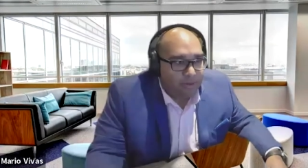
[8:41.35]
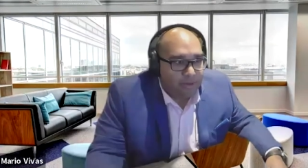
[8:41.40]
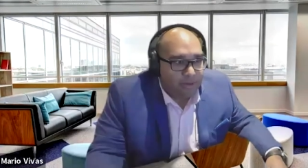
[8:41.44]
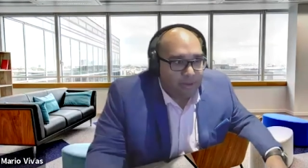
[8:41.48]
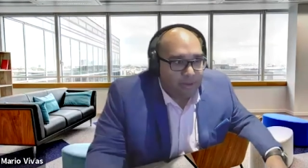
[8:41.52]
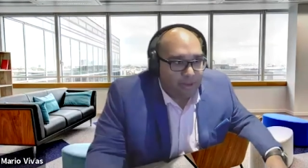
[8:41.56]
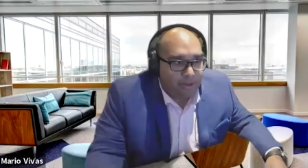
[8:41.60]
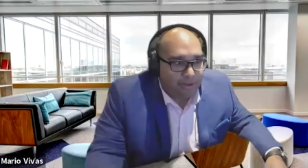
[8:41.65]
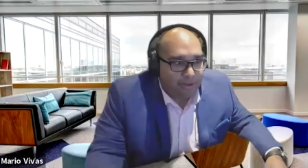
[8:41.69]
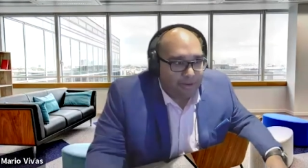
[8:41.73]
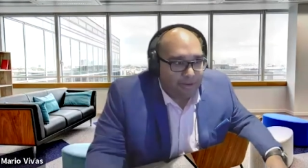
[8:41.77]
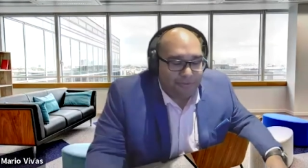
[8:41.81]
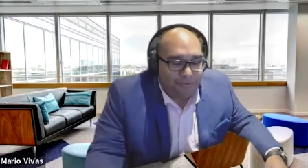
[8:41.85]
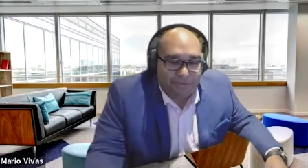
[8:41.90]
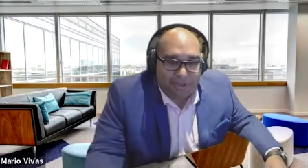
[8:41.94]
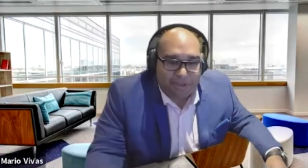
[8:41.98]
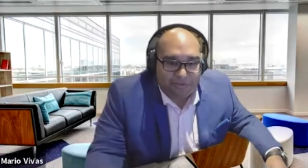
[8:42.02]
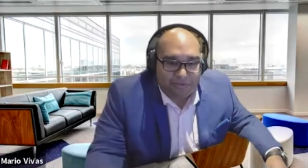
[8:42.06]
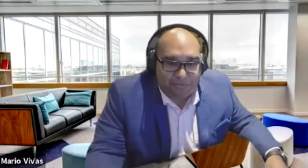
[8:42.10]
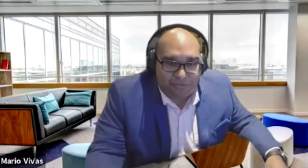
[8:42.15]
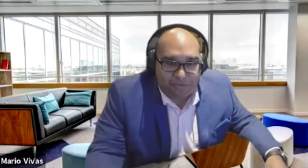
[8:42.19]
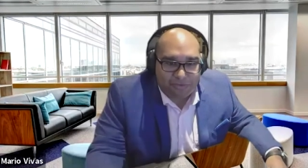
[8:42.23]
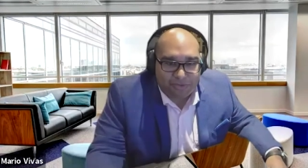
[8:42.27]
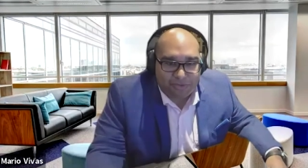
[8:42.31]
off of
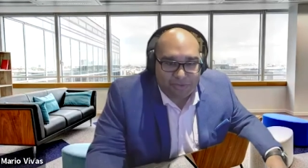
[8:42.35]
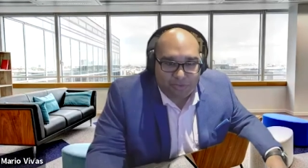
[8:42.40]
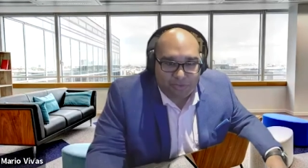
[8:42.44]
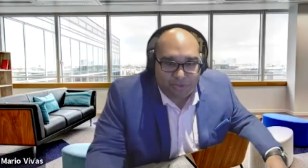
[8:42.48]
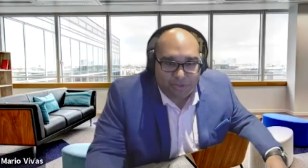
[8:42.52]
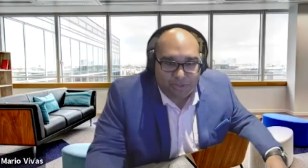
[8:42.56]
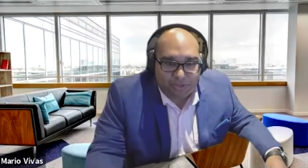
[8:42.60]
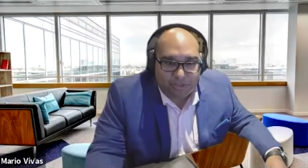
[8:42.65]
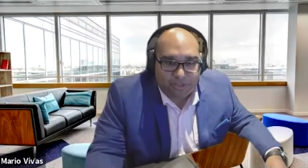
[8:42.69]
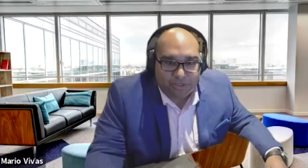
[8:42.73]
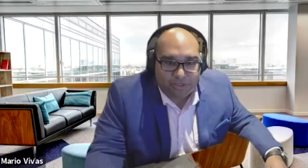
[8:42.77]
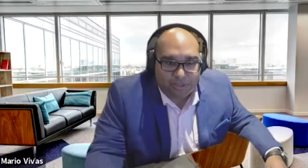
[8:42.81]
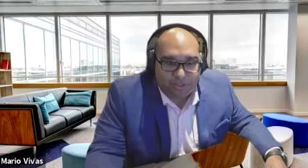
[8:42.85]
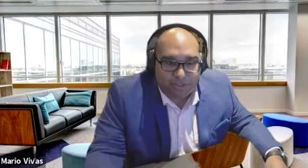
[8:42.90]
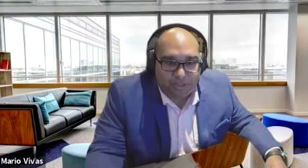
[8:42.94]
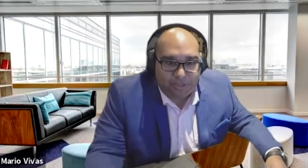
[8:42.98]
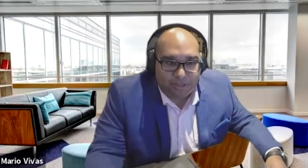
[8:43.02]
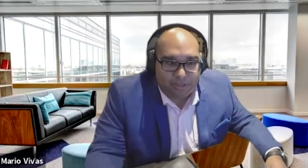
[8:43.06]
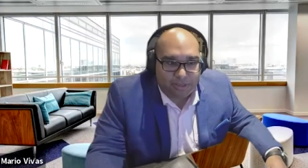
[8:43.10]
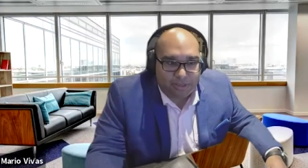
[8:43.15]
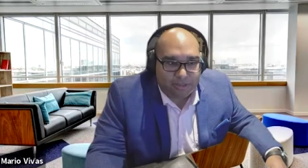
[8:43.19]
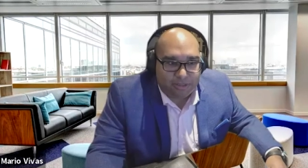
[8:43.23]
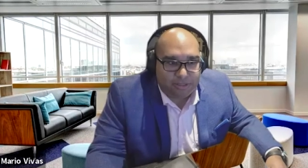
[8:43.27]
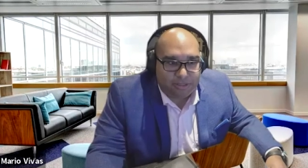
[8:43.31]
that first project
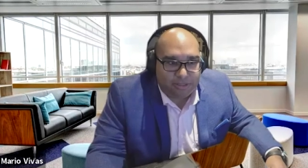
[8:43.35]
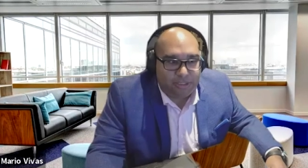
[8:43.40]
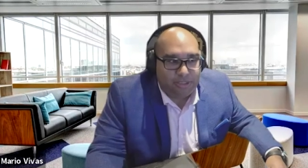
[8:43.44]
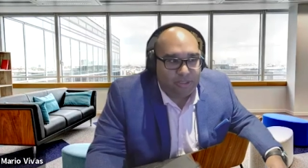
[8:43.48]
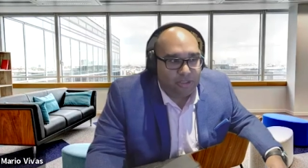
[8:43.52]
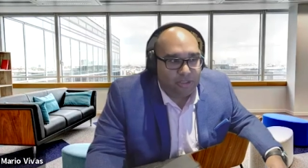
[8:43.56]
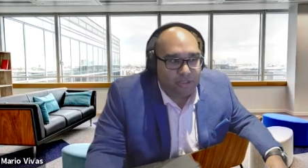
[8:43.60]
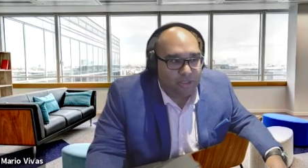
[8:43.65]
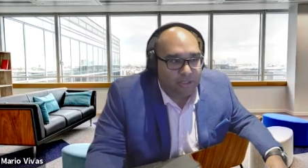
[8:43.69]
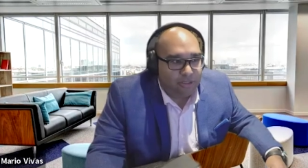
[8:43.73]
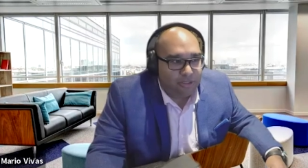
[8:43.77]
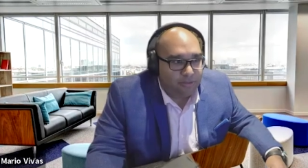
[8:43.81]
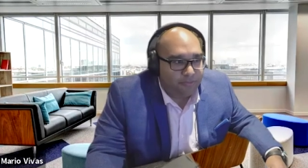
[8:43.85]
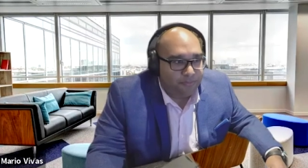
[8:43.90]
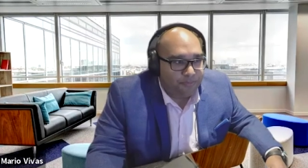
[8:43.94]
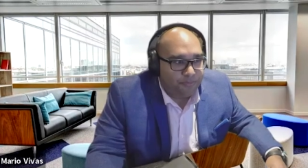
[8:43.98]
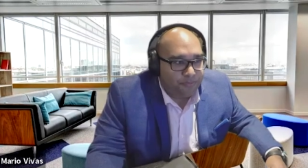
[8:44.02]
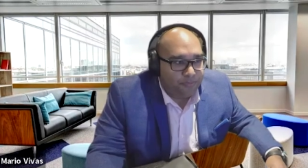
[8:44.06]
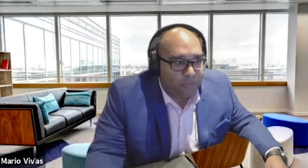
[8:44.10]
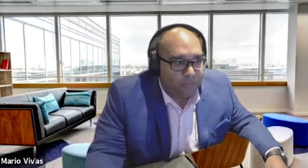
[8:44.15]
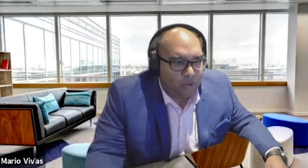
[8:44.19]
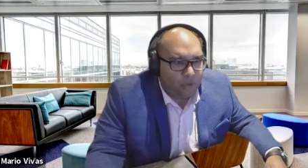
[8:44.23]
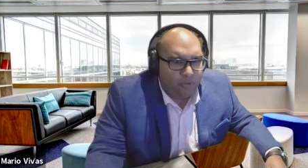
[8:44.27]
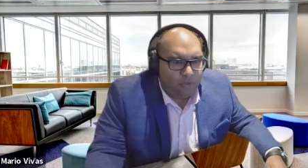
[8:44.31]
uh, teaching
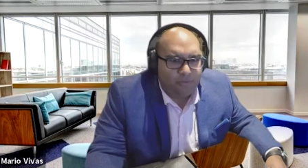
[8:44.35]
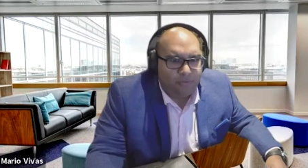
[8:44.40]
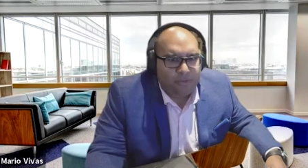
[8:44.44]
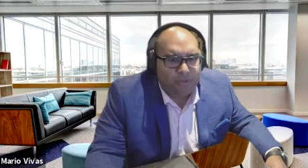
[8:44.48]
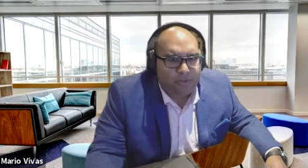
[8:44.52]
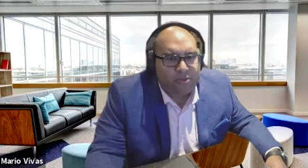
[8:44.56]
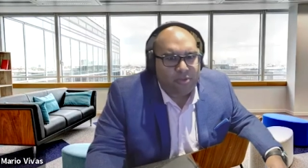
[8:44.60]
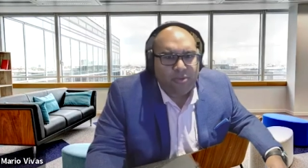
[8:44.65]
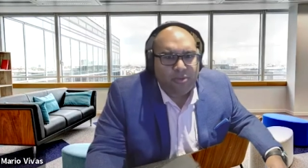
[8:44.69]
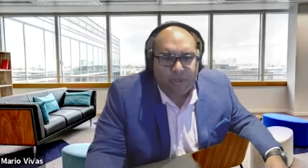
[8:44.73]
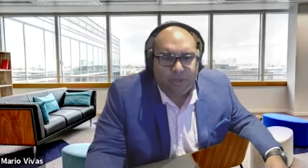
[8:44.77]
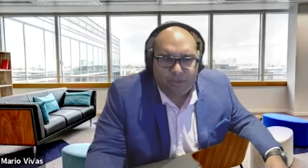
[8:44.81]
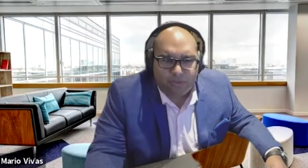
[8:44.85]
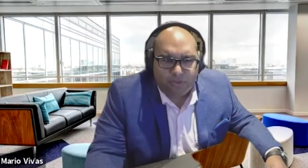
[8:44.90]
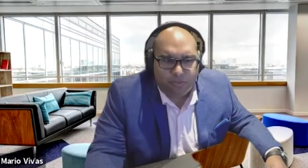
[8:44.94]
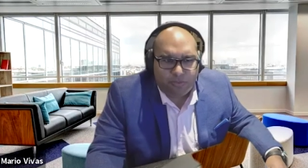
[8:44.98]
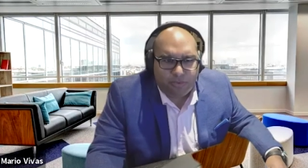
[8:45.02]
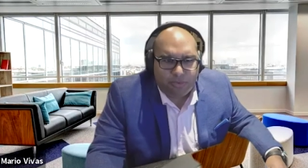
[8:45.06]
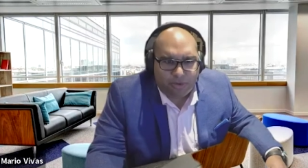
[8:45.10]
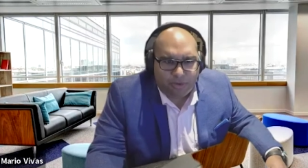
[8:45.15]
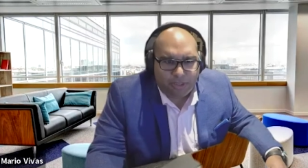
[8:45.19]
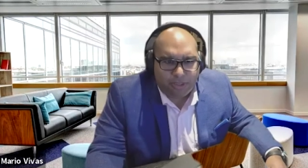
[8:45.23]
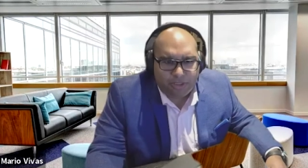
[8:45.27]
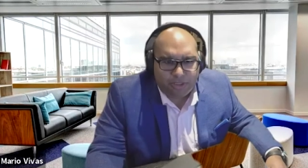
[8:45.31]
over 200
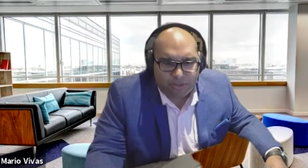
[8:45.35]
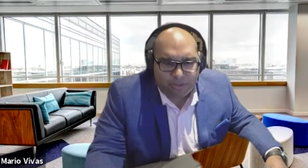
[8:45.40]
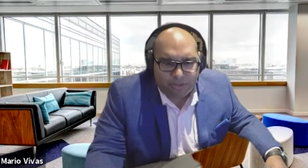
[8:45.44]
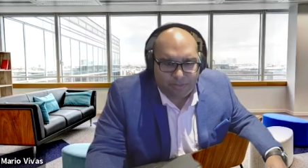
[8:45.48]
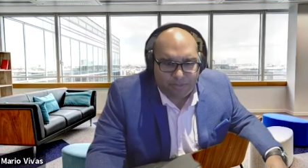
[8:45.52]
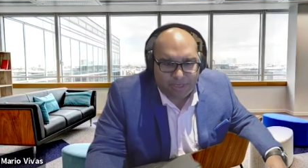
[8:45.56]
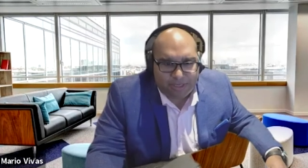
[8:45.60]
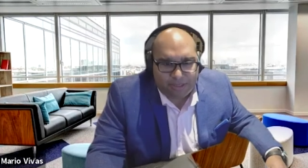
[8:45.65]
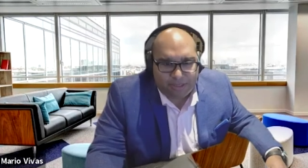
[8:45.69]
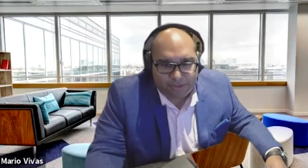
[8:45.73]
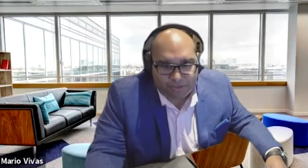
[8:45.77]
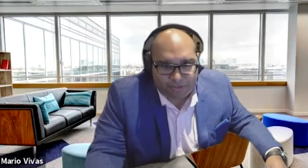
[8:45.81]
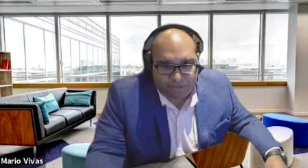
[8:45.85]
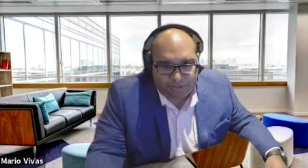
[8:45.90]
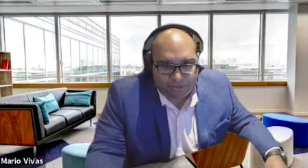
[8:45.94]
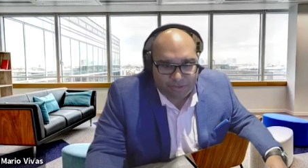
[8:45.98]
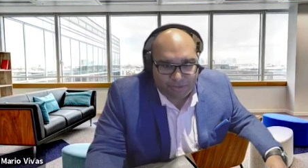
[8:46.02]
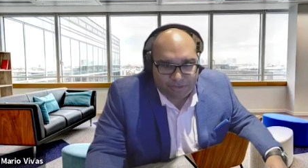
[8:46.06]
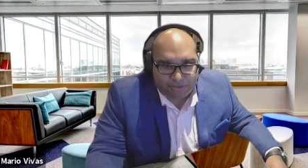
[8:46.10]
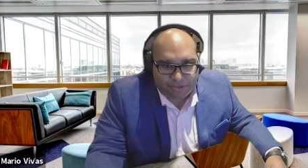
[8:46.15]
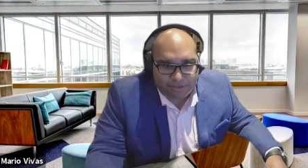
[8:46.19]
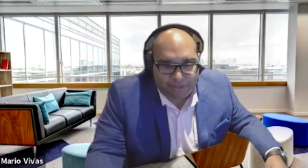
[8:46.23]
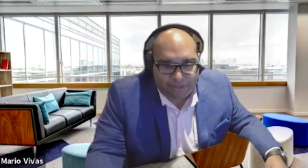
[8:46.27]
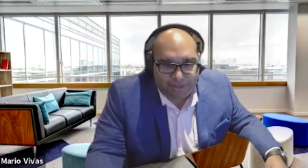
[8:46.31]
project
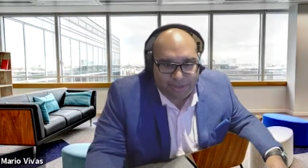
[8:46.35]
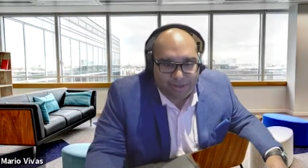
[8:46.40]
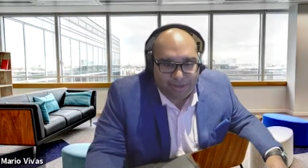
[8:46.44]
managers